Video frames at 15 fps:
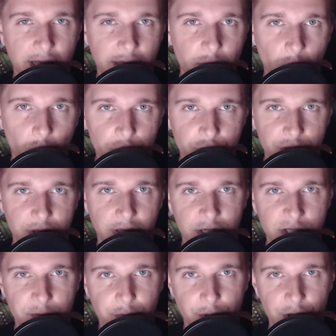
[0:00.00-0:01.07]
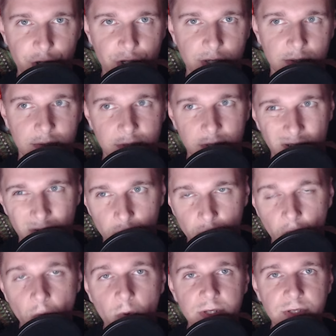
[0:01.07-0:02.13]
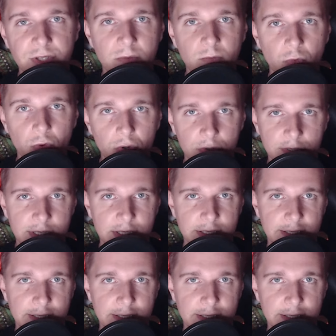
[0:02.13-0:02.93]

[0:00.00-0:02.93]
emotional expression, you know, ruin the mood.